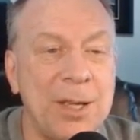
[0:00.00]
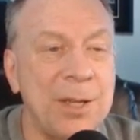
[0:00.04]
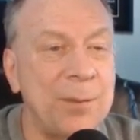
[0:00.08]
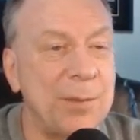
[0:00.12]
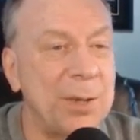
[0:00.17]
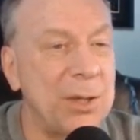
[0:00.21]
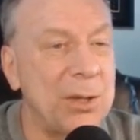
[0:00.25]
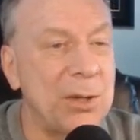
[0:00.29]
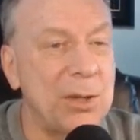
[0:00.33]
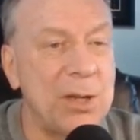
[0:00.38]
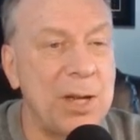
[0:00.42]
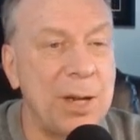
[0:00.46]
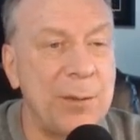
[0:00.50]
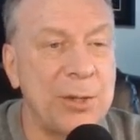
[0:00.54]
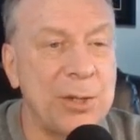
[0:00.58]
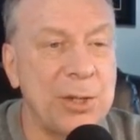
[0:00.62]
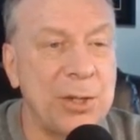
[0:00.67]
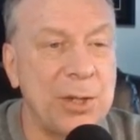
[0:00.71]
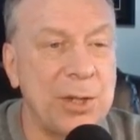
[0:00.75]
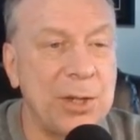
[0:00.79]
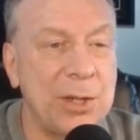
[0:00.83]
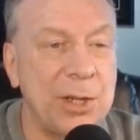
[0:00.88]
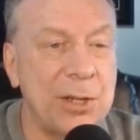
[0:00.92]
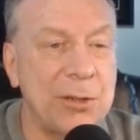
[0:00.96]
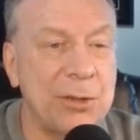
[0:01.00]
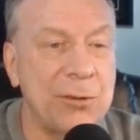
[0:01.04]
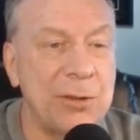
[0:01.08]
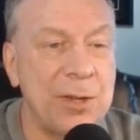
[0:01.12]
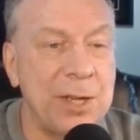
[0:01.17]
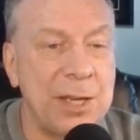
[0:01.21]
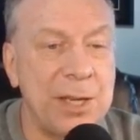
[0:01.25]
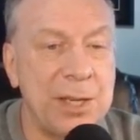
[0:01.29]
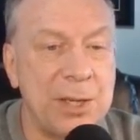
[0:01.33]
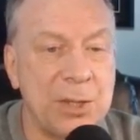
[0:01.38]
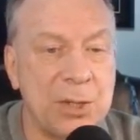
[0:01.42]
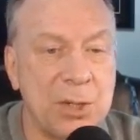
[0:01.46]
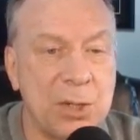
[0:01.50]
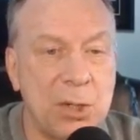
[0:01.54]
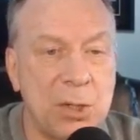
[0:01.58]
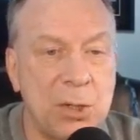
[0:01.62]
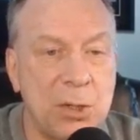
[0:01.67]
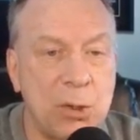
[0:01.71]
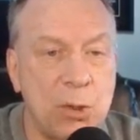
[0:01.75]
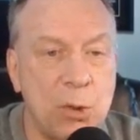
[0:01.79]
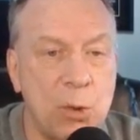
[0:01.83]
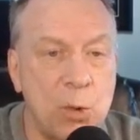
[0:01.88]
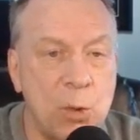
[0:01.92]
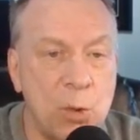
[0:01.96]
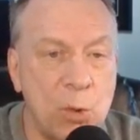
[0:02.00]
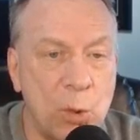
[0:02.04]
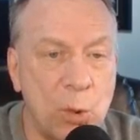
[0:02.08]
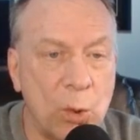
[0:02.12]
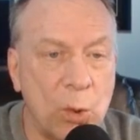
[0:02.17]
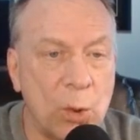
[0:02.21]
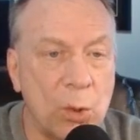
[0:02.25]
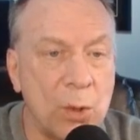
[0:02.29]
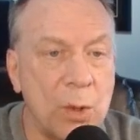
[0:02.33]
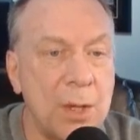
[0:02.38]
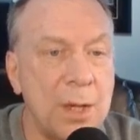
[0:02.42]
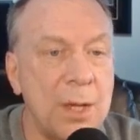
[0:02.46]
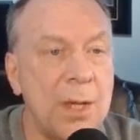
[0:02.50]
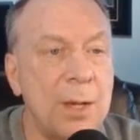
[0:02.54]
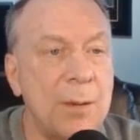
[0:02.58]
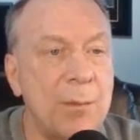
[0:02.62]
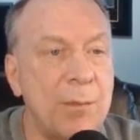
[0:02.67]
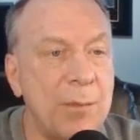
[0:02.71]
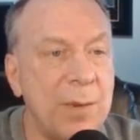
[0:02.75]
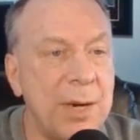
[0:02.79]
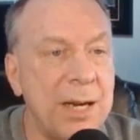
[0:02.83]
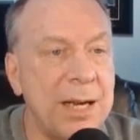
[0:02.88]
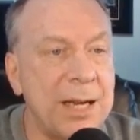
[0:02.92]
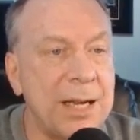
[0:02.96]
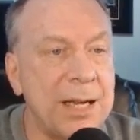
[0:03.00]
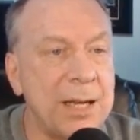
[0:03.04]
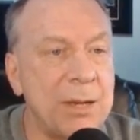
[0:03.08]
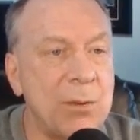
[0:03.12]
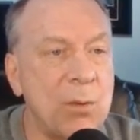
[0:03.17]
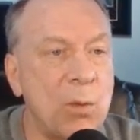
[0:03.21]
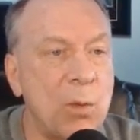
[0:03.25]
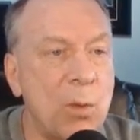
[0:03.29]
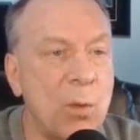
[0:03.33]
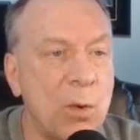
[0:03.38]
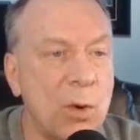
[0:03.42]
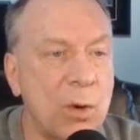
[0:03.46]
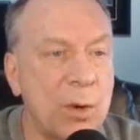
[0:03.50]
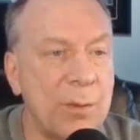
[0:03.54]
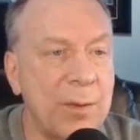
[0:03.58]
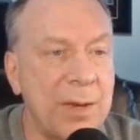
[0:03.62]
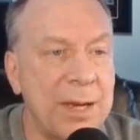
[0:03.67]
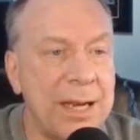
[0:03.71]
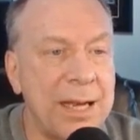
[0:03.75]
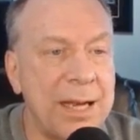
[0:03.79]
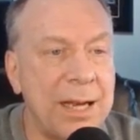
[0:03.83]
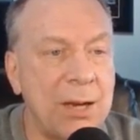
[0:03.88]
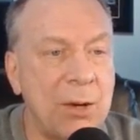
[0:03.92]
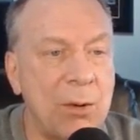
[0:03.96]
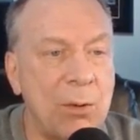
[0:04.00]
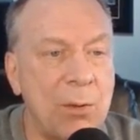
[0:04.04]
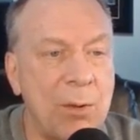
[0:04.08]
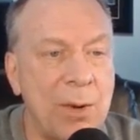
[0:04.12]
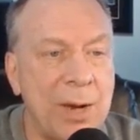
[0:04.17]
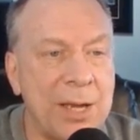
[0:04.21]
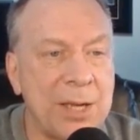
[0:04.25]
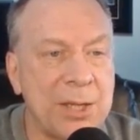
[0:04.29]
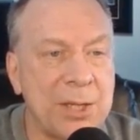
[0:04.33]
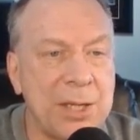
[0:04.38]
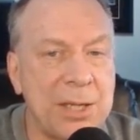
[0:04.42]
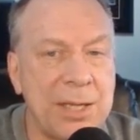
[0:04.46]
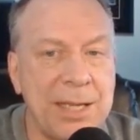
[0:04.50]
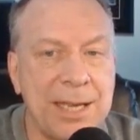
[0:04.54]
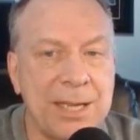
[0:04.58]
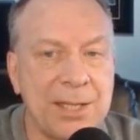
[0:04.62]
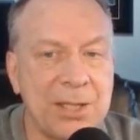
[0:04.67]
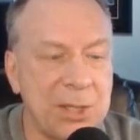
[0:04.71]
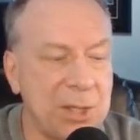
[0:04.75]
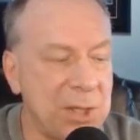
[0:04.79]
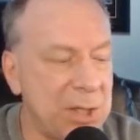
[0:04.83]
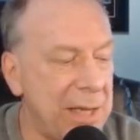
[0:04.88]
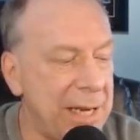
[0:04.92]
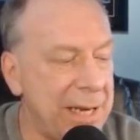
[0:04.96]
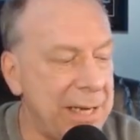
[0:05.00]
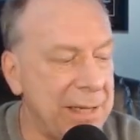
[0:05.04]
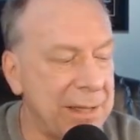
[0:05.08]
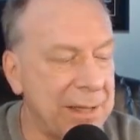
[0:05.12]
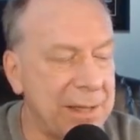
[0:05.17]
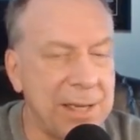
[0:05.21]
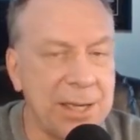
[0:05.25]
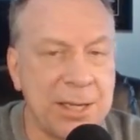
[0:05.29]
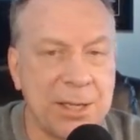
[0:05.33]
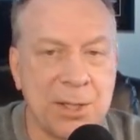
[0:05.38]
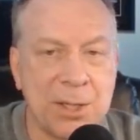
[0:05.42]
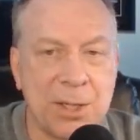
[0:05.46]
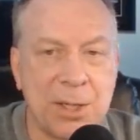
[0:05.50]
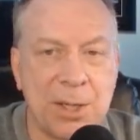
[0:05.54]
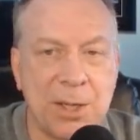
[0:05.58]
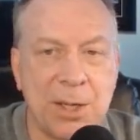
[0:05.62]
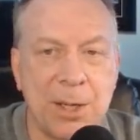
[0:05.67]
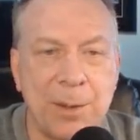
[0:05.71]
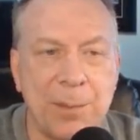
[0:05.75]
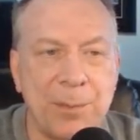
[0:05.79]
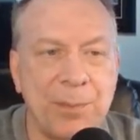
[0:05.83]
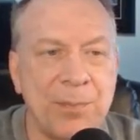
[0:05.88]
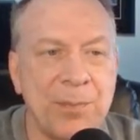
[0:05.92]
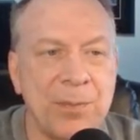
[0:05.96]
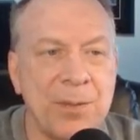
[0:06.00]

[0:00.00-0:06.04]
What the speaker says: But look how much of the country is cool, but warming out west, and that's a sign of things to come.